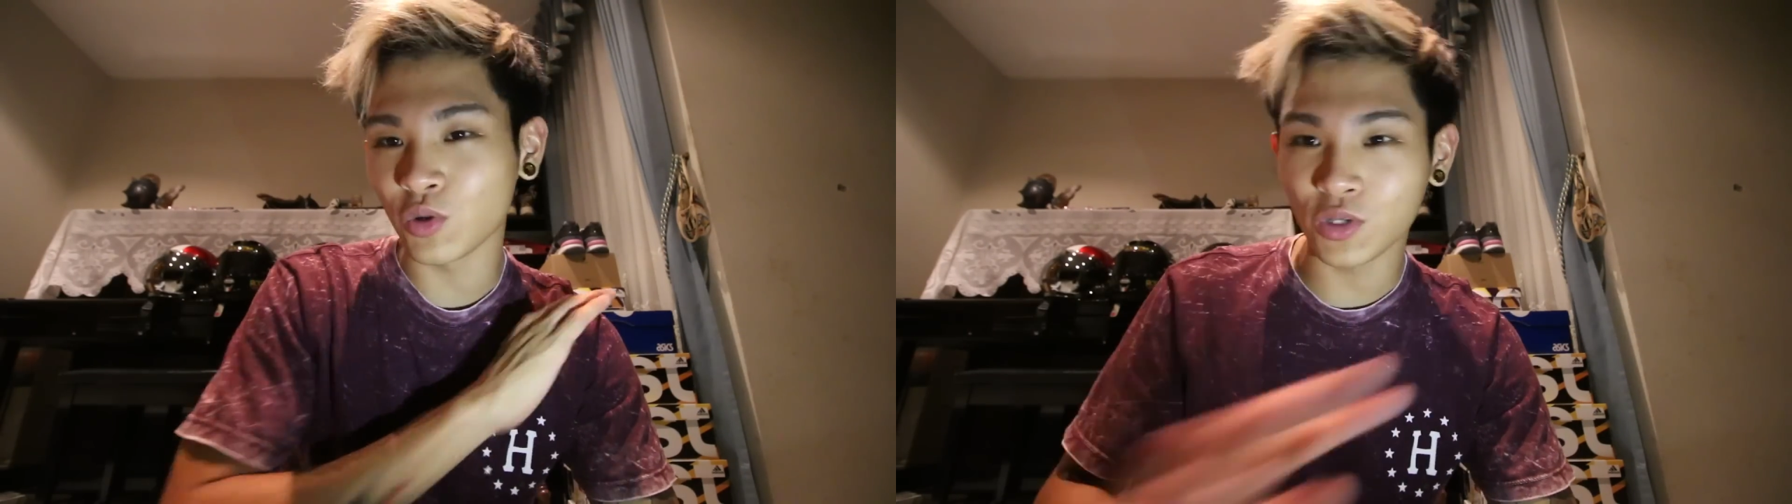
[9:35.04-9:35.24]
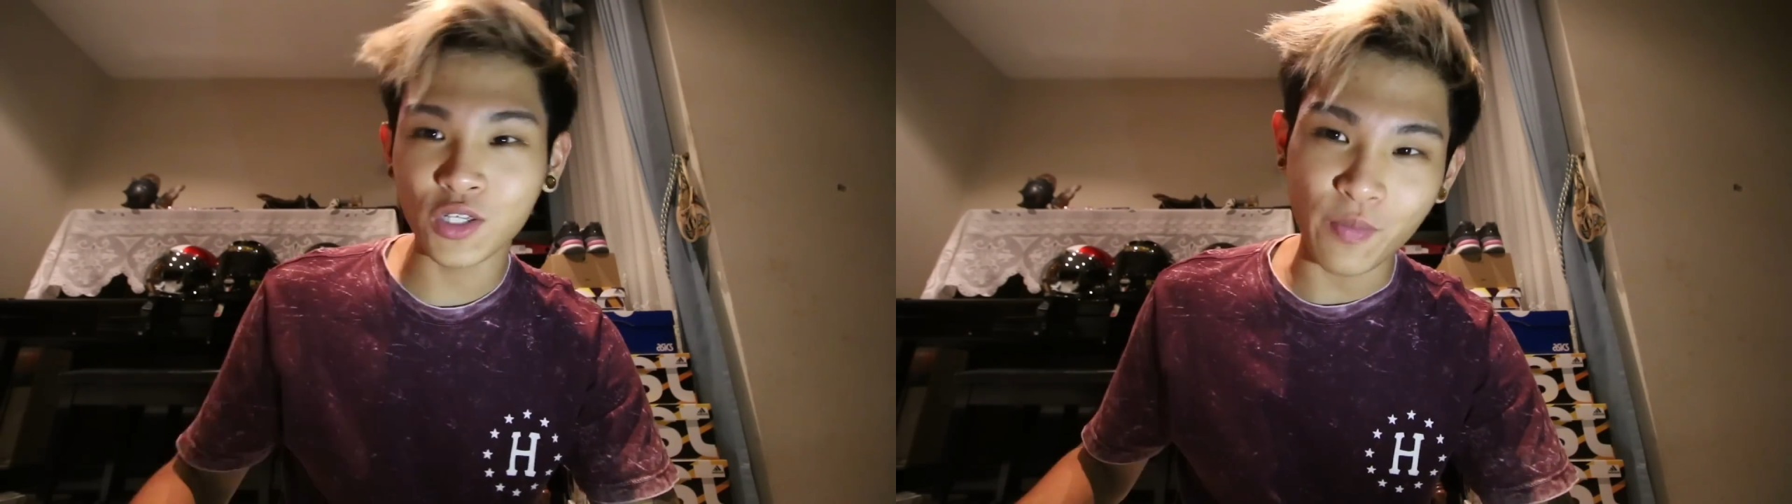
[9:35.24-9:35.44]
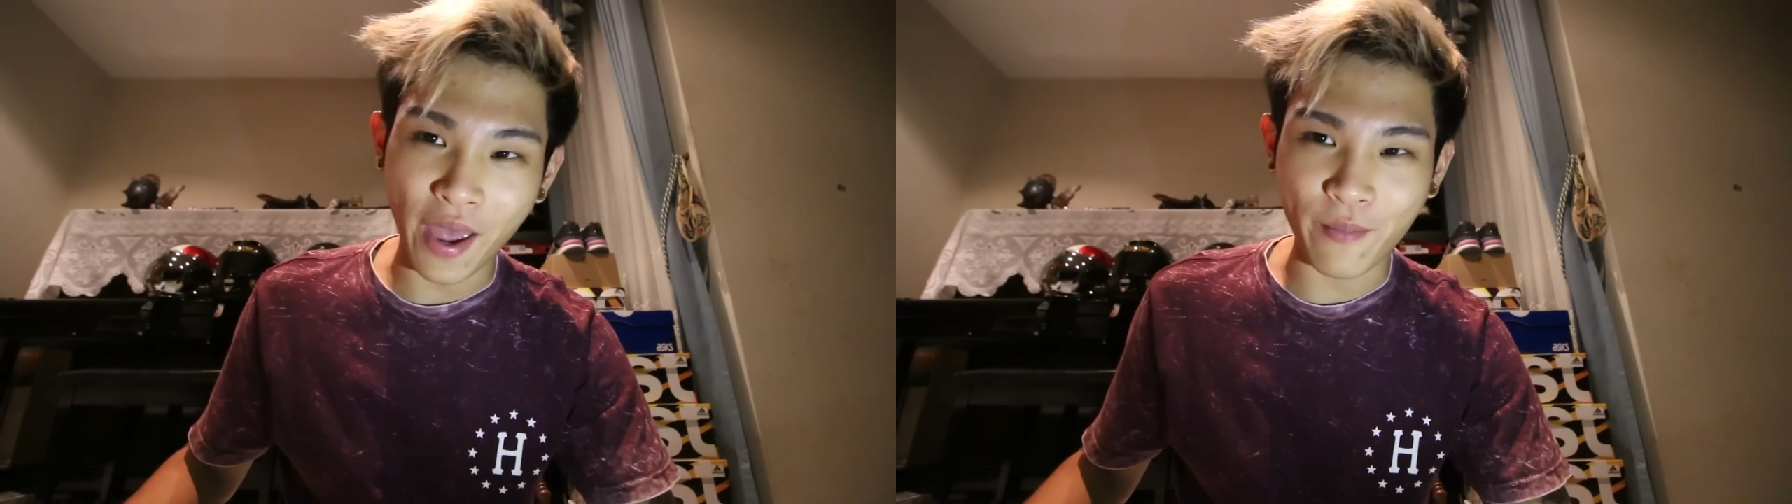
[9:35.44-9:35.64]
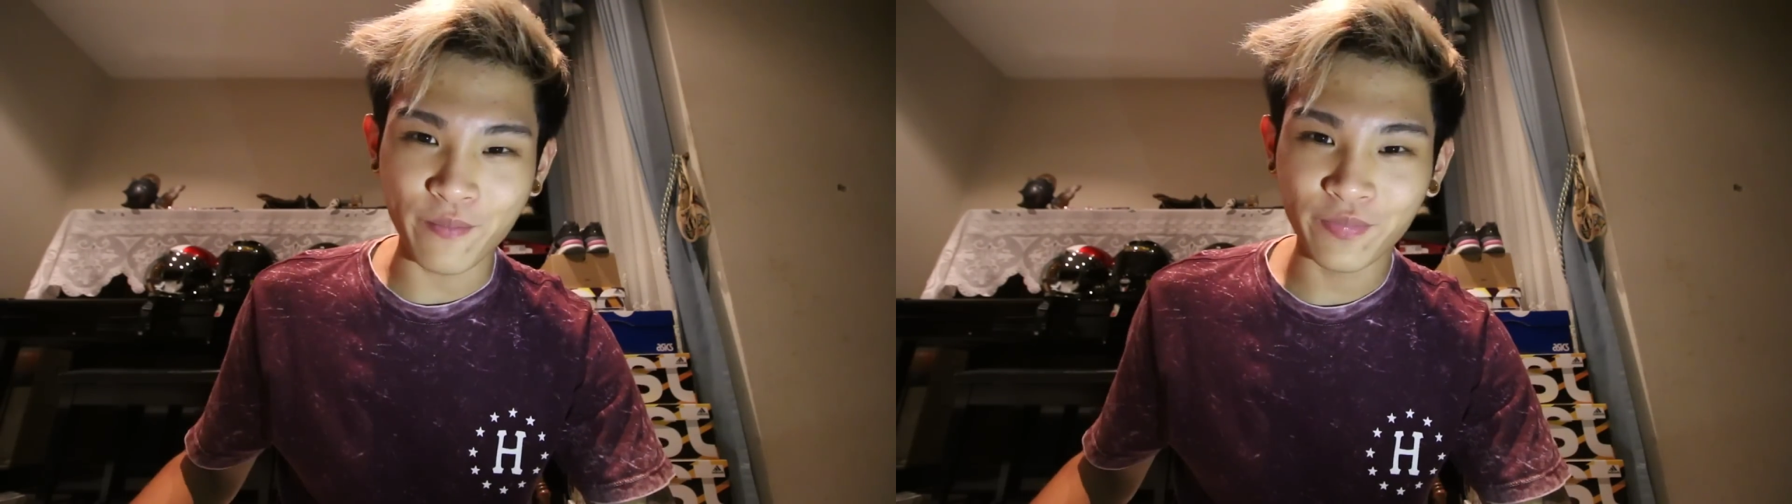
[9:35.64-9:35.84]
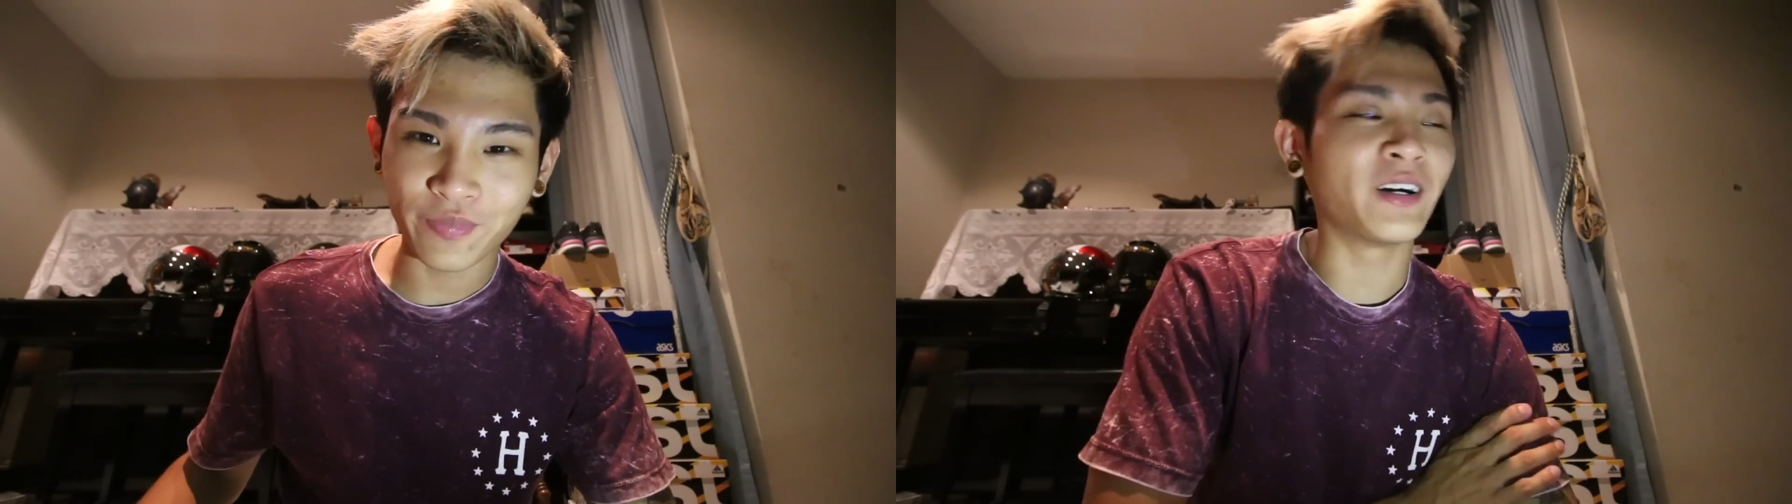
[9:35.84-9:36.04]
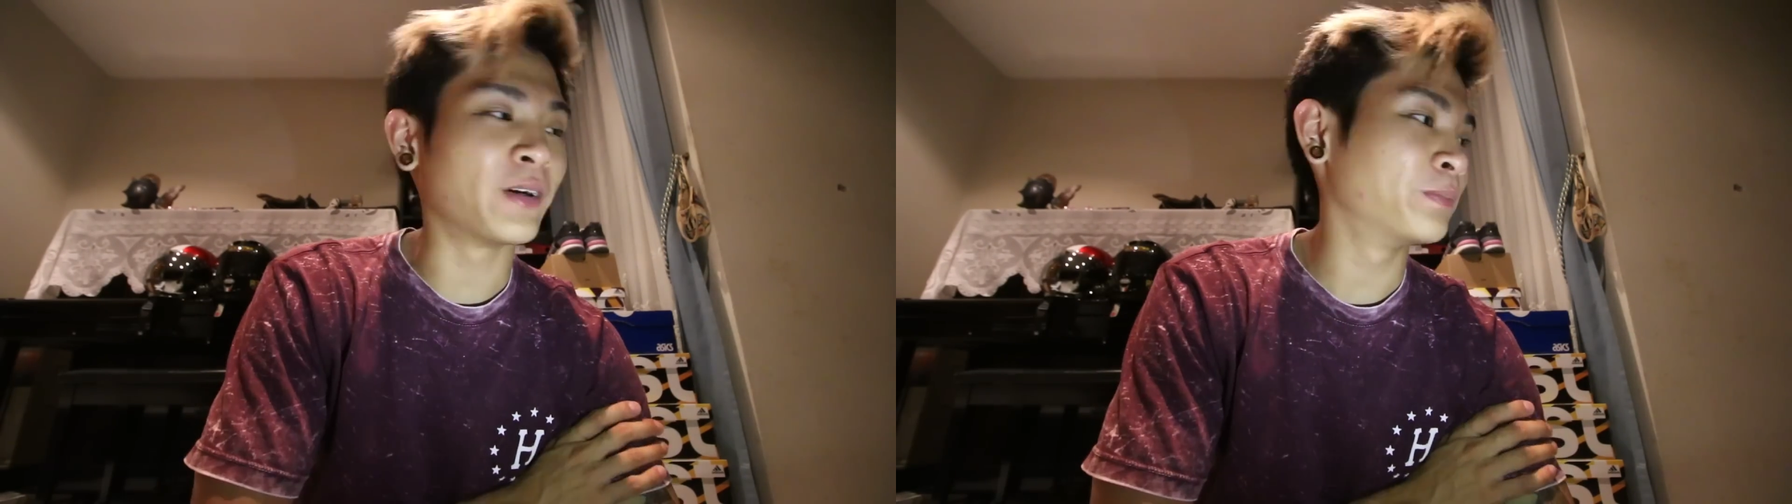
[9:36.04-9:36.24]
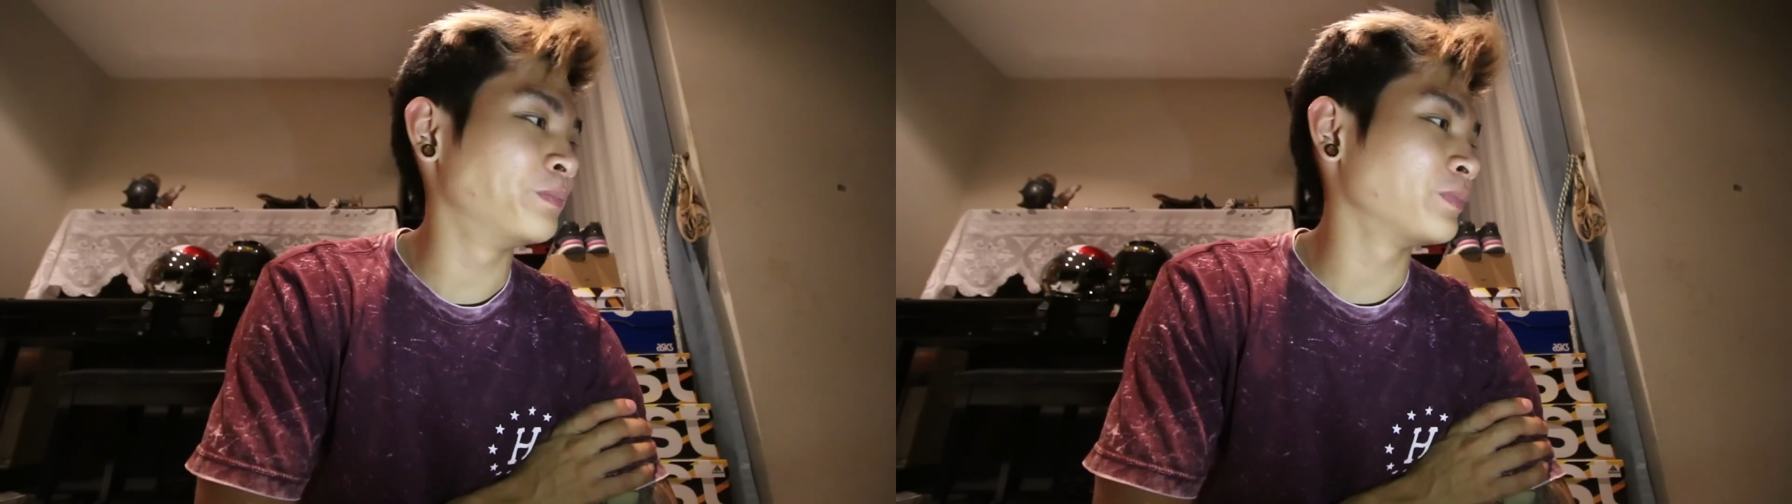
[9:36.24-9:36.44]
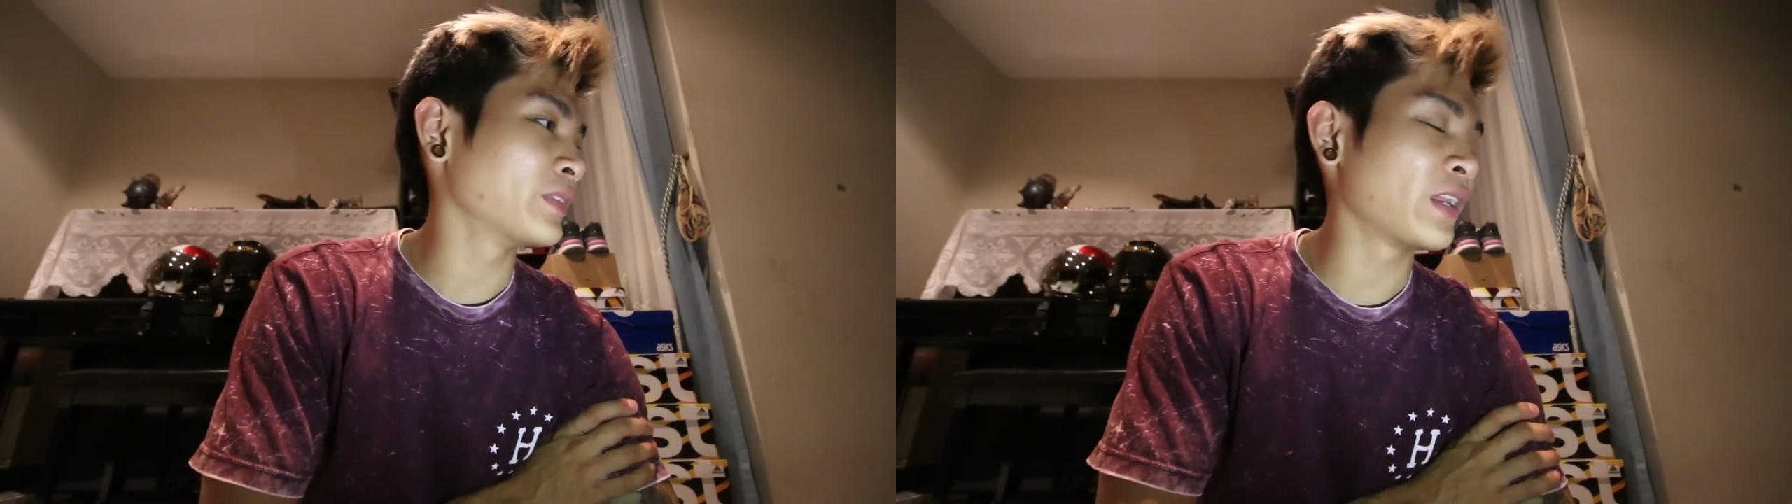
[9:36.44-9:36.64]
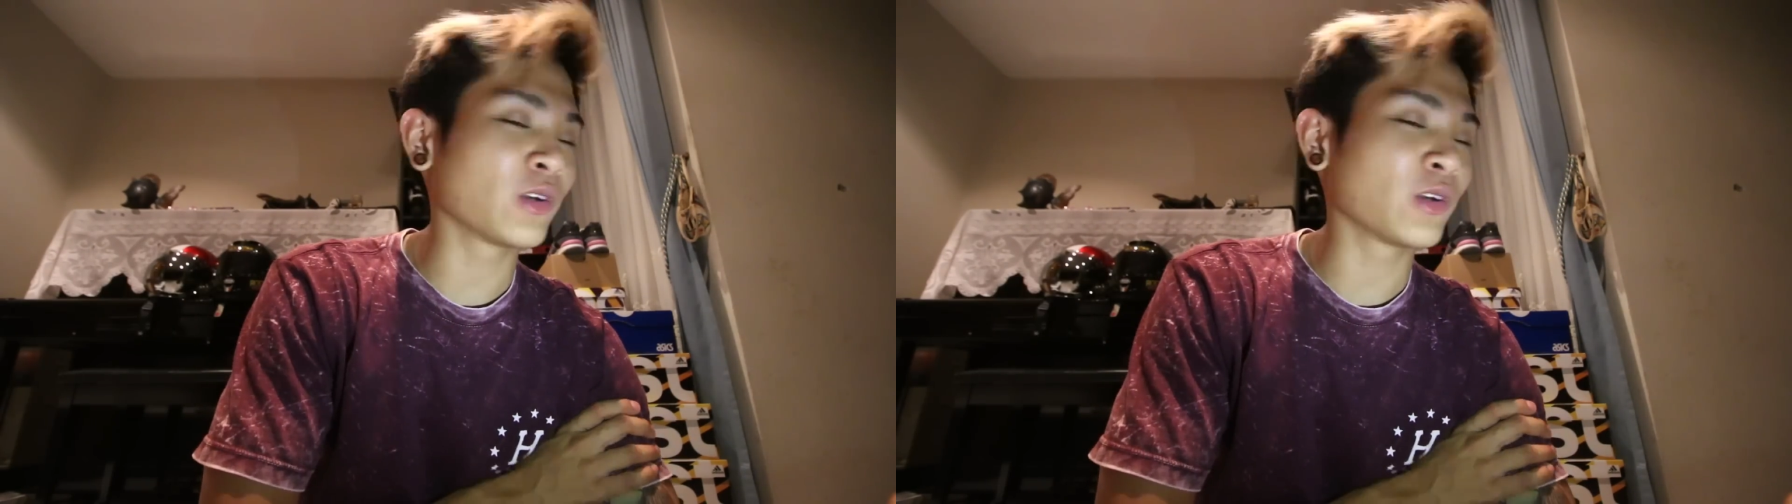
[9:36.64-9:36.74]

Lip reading: don't spam. And